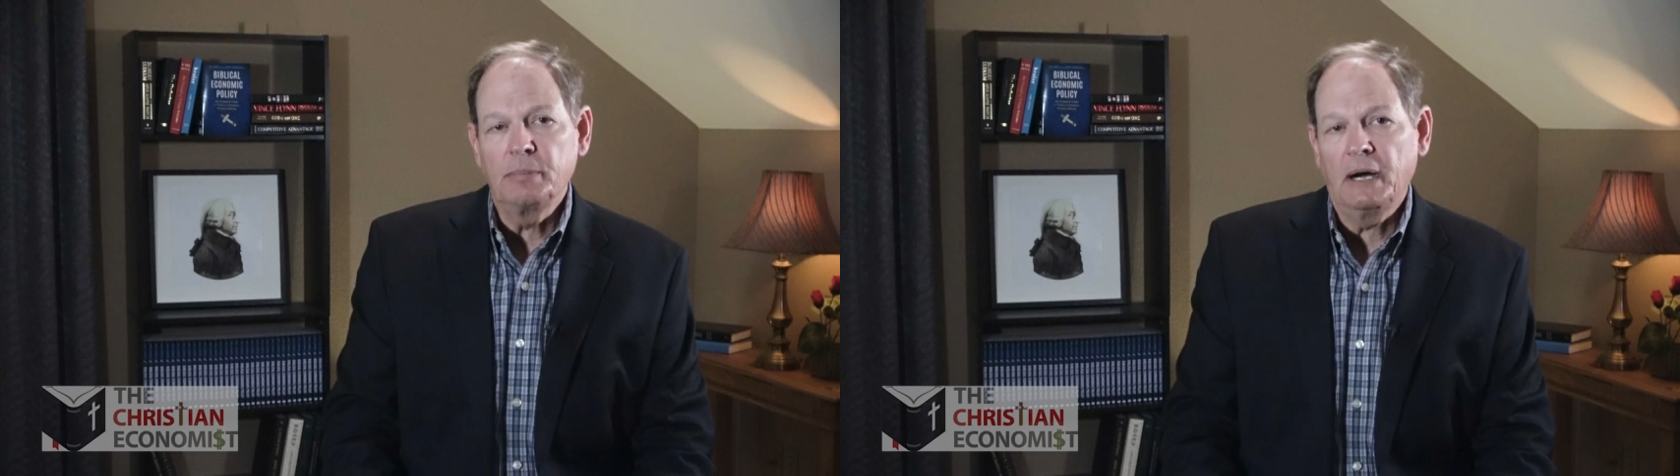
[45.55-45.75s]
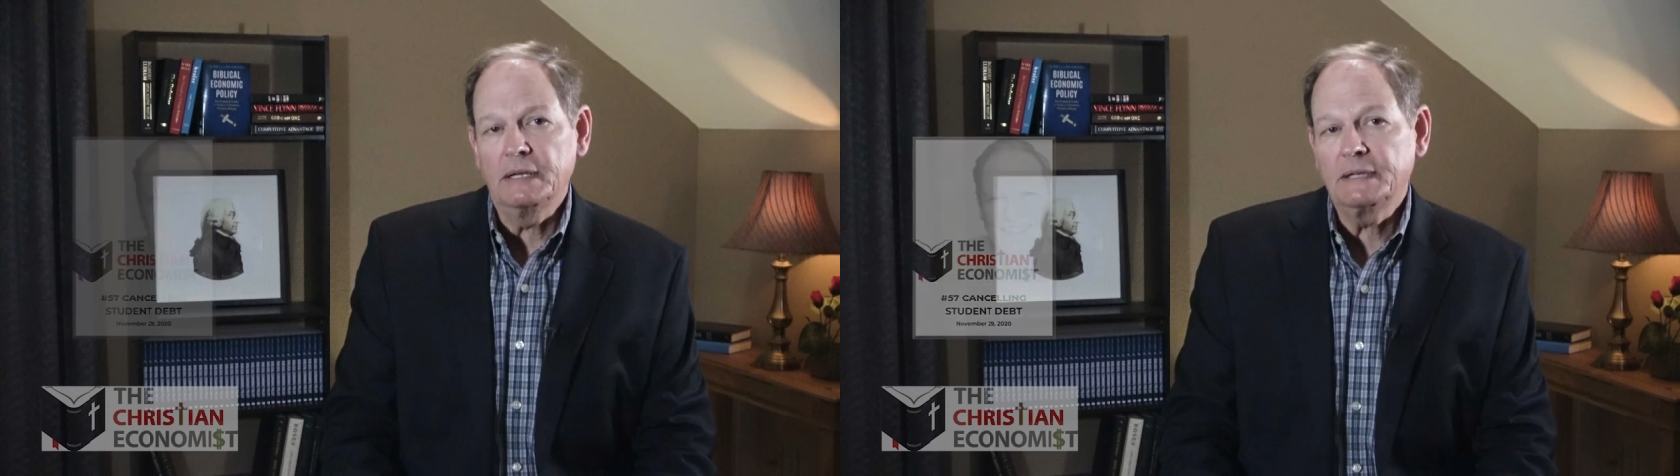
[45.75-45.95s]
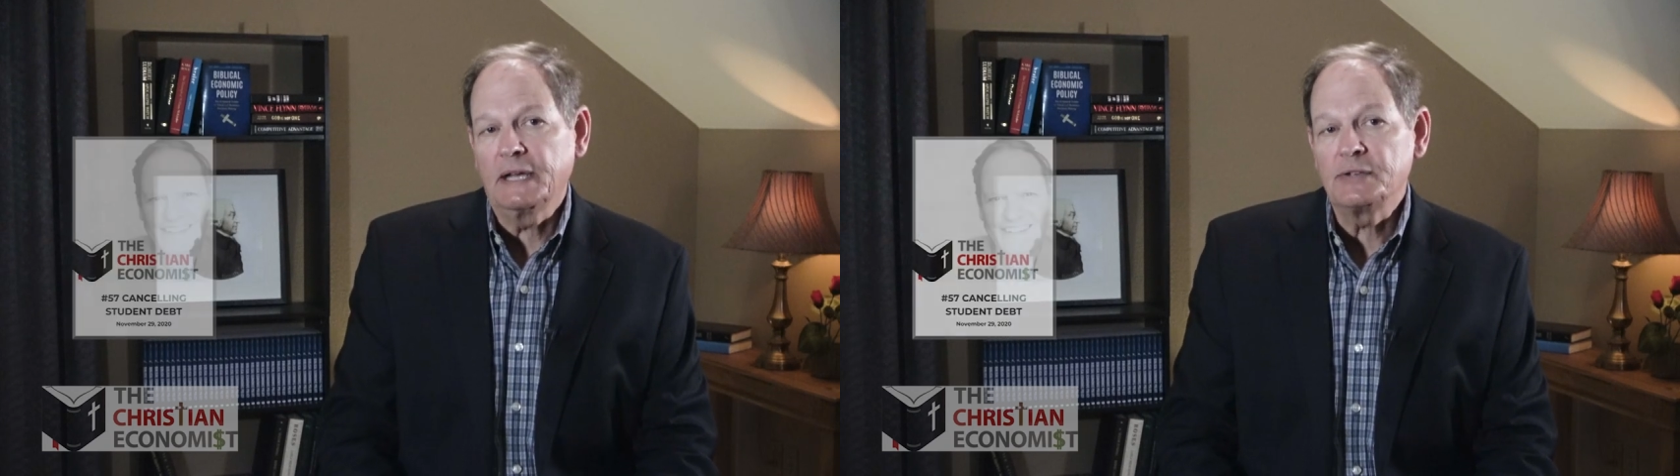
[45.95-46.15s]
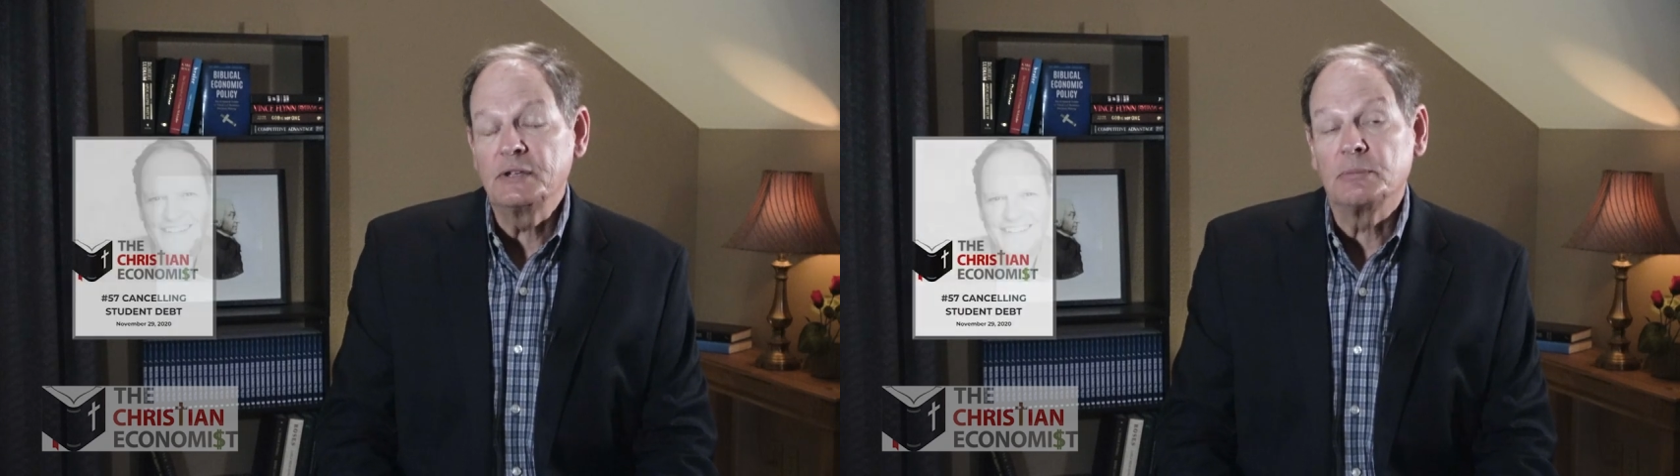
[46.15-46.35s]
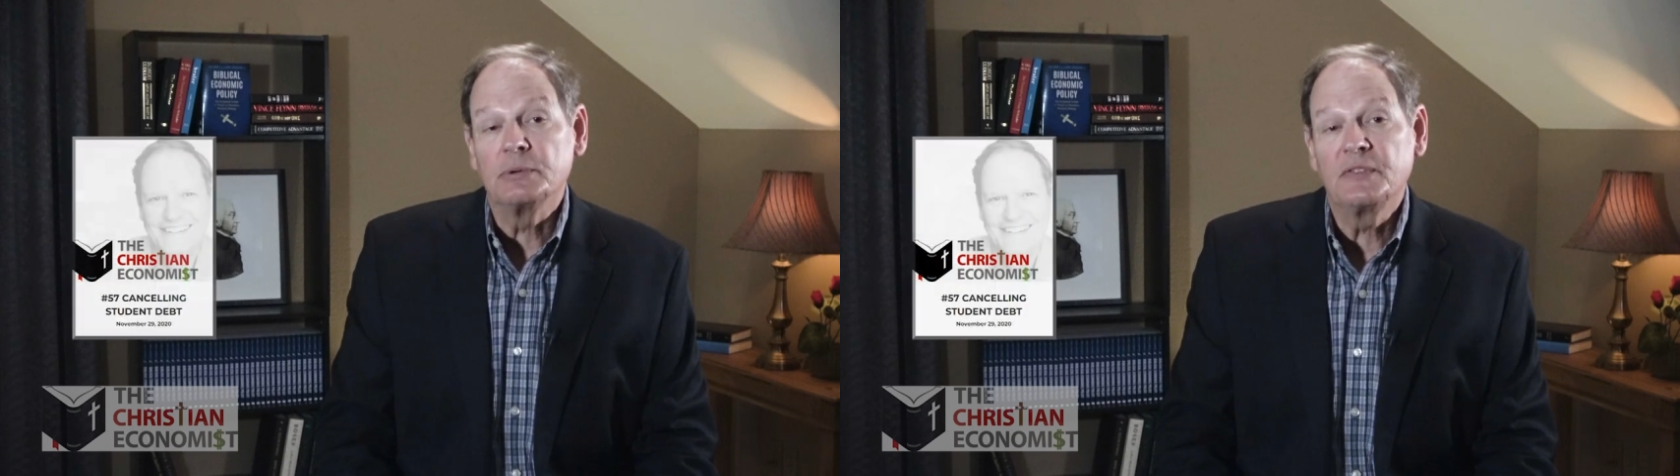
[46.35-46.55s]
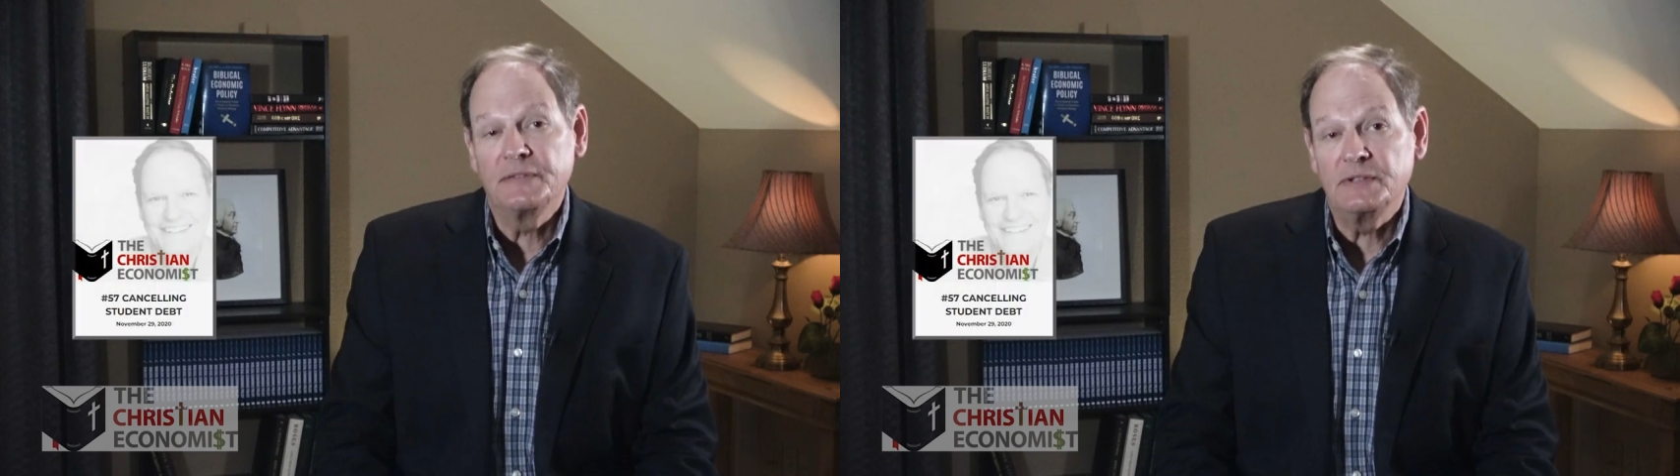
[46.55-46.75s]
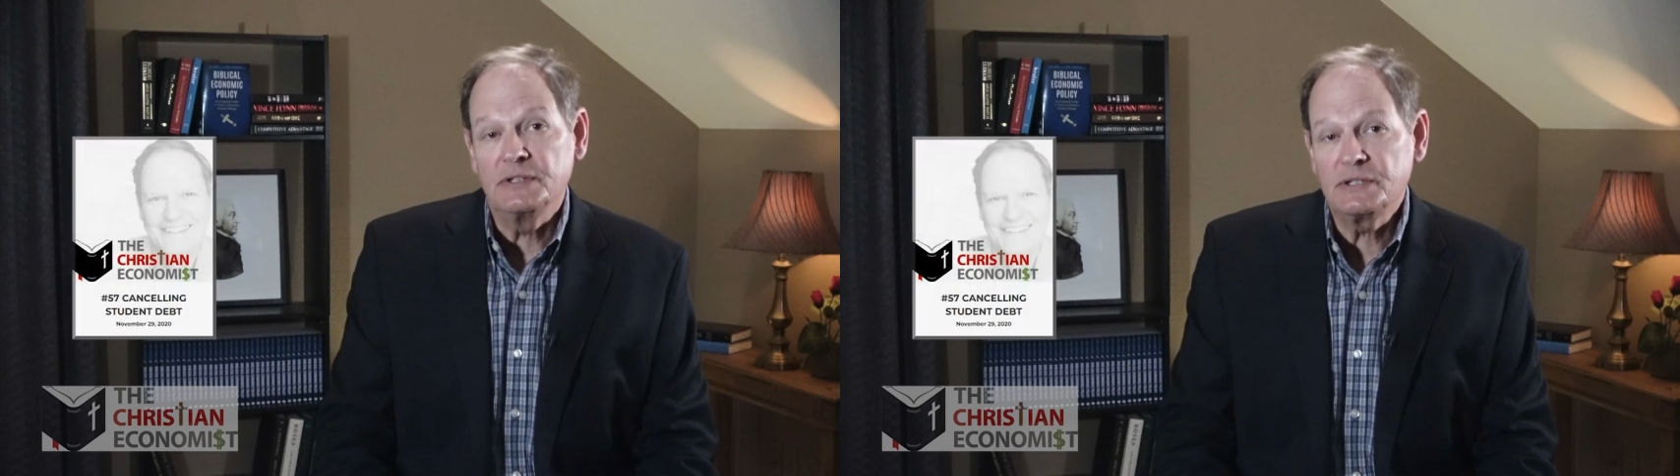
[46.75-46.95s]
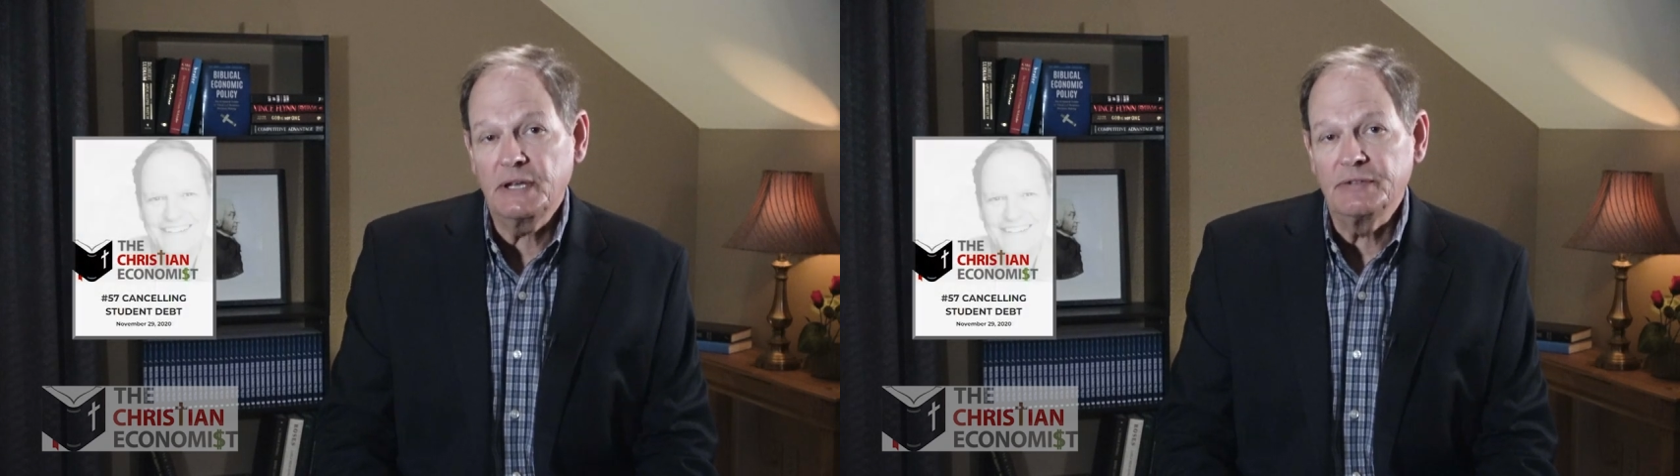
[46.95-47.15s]
podcast number
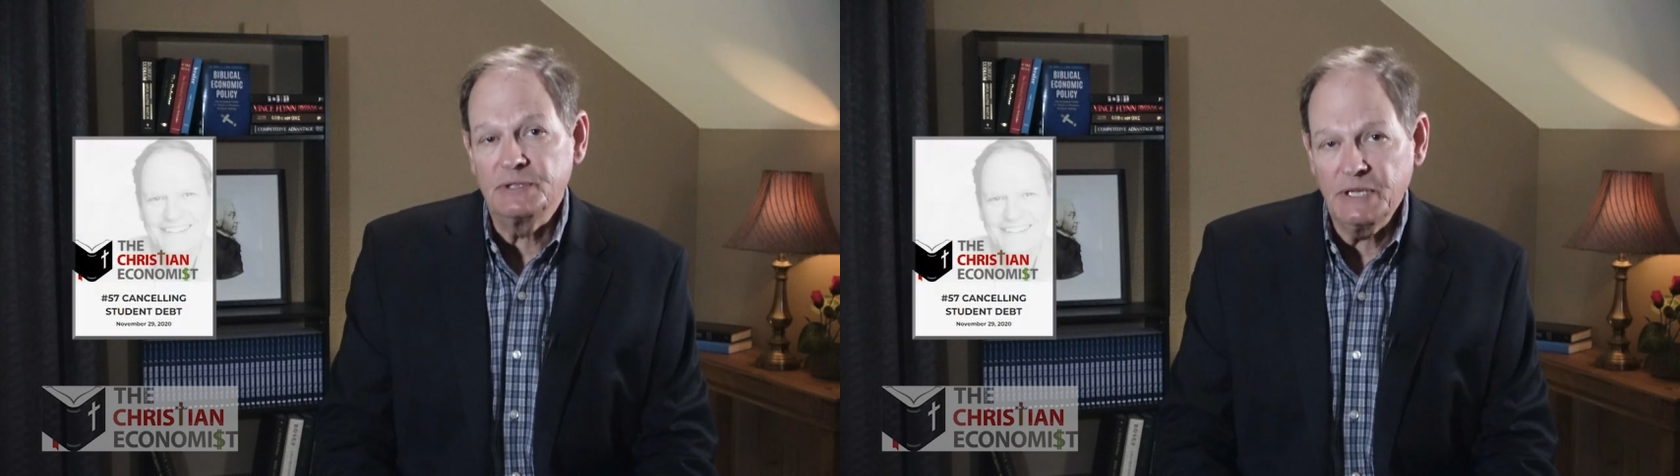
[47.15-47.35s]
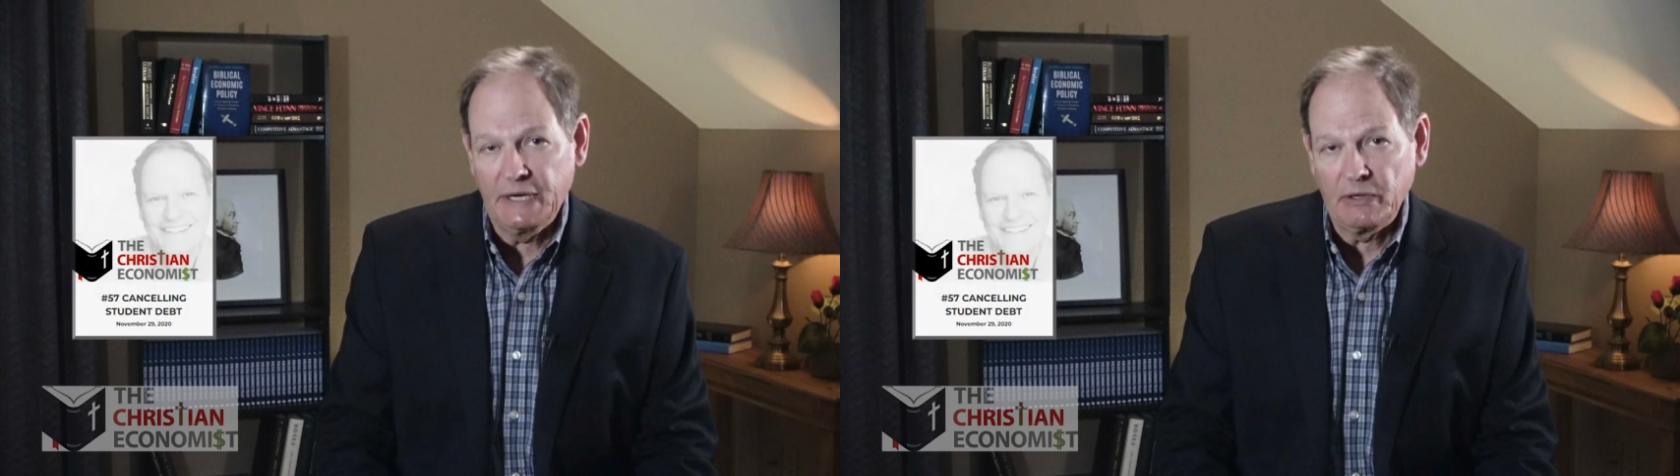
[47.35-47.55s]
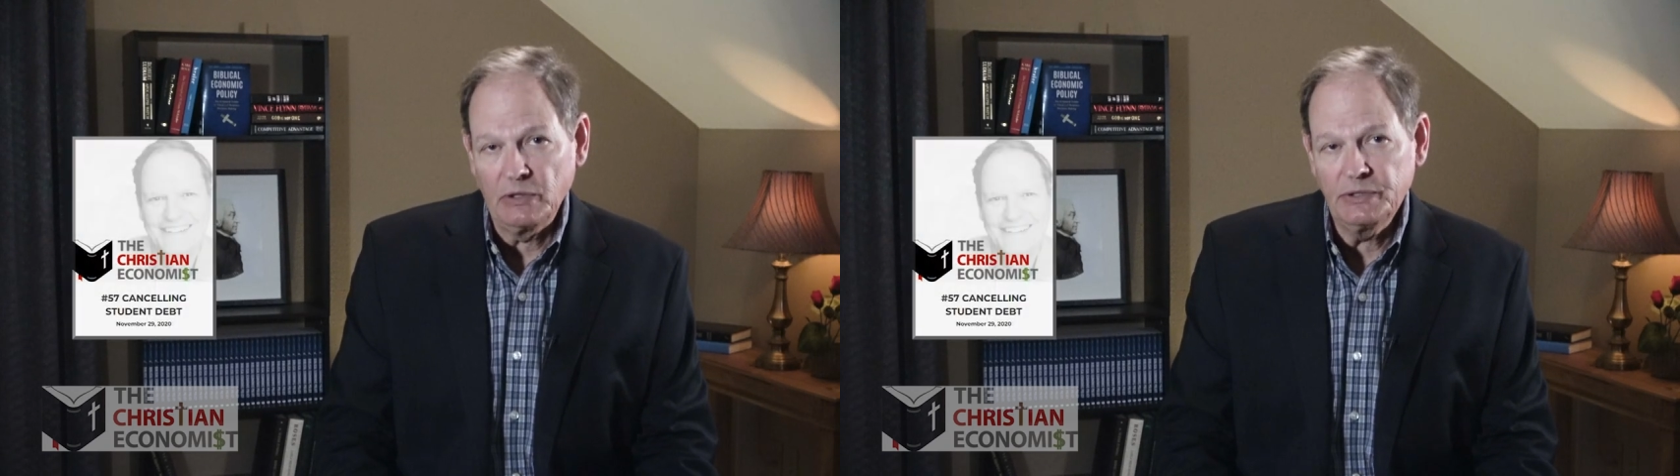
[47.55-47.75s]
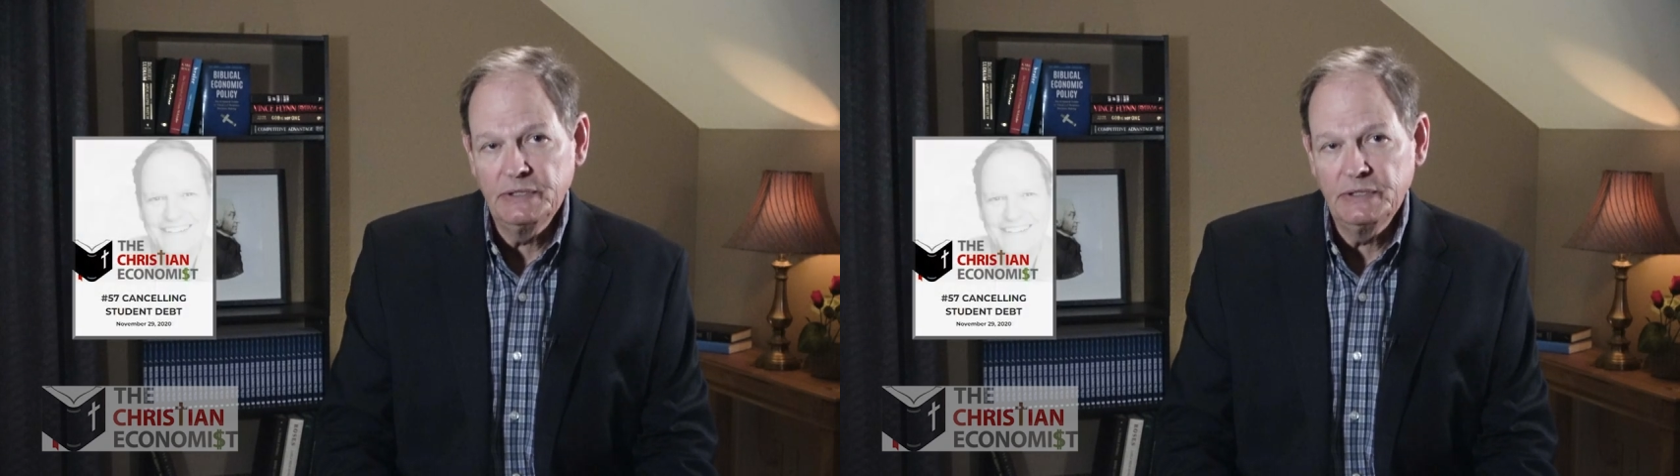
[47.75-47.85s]
57 titled